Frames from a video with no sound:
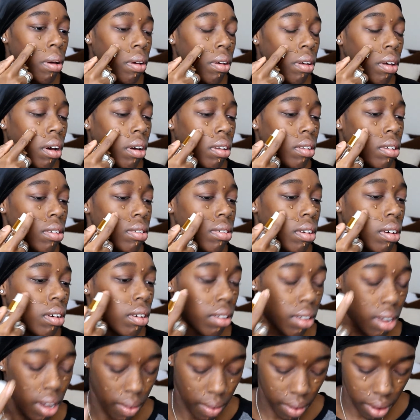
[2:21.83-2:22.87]
Yo, this
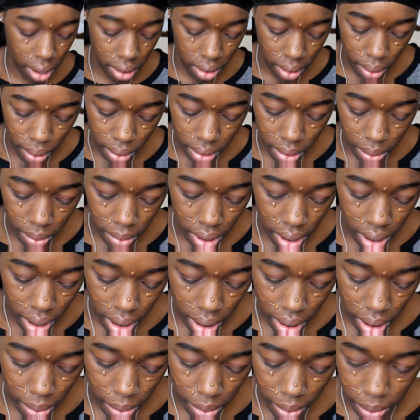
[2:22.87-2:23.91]
song never gets old to me. I
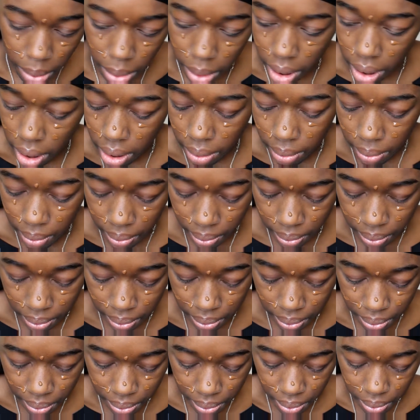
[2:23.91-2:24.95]
ain't even playing.
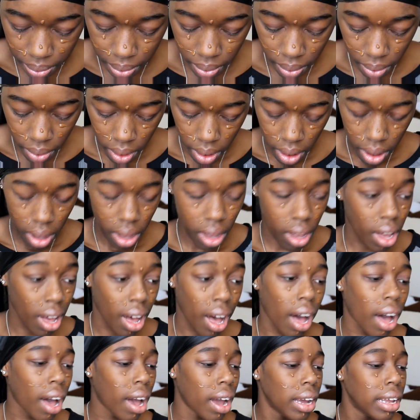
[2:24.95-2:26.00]

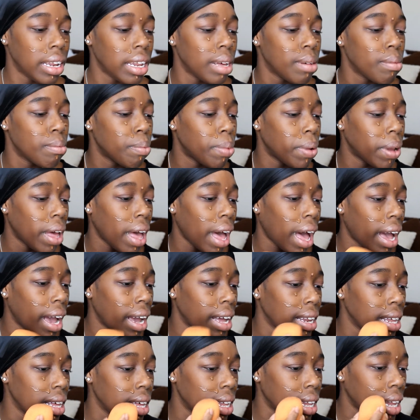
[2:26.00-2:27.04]
I ain't even
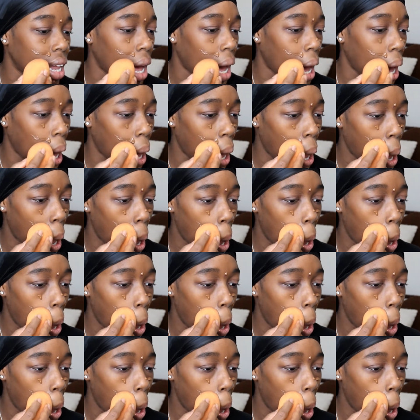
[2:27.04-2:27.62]
lying.